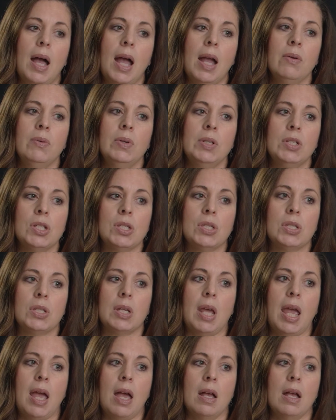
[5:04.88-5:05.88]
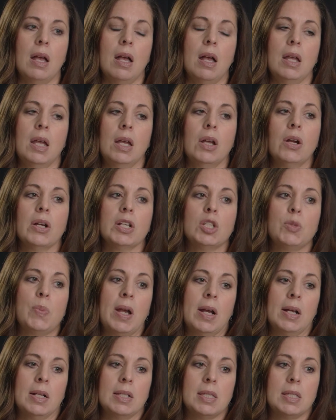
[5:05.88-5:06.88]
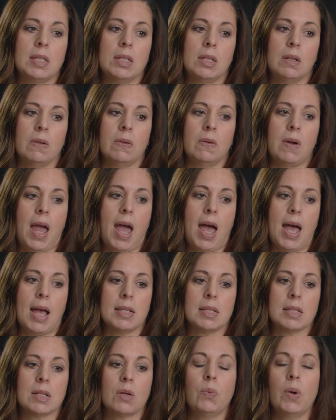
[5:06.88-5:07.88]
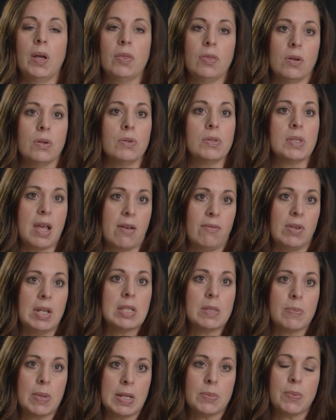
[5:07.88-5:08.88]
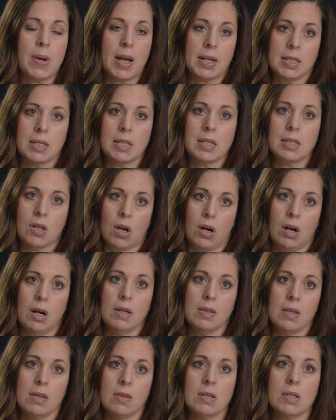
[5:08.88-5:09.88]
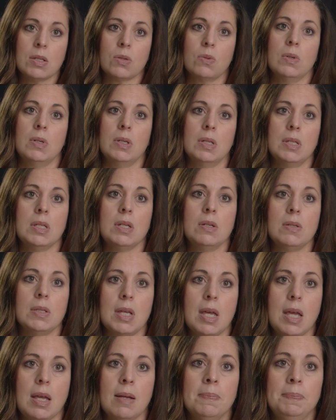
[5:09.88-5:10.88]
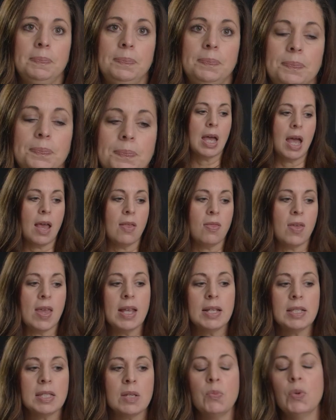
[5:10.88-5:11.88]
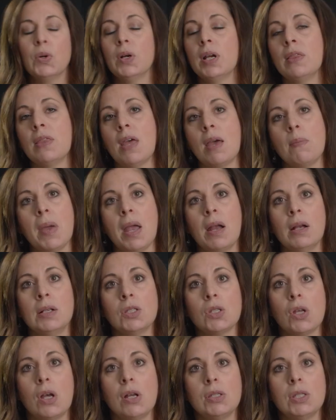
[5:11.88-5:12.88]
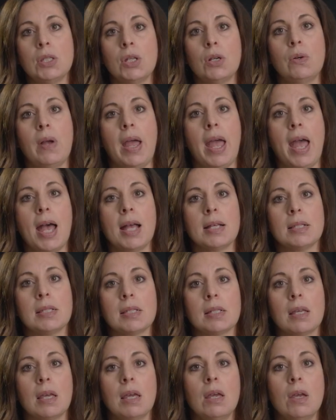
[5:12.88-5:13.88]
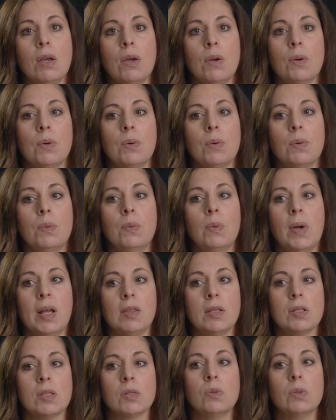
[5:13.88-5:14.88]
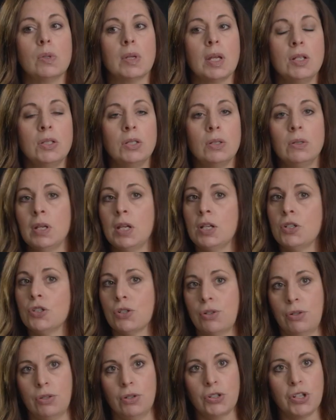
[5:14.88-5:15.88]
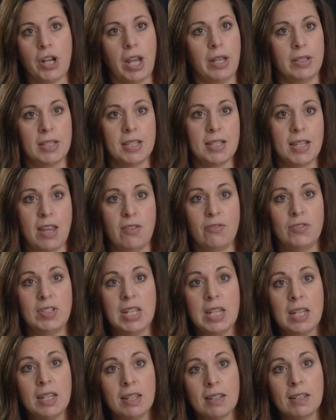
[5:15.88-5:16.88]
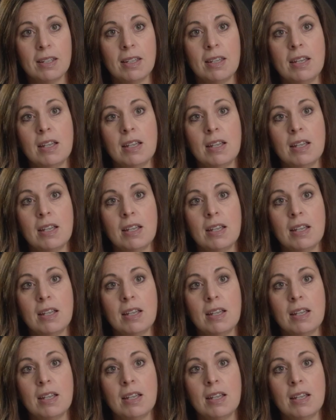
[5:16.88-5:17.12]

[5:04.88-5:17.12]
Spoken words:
I would just encourage parents to ask what those evidence-based practices are that the school is using. I think it's important that parents also ask what the school can do to ensure their child's safety.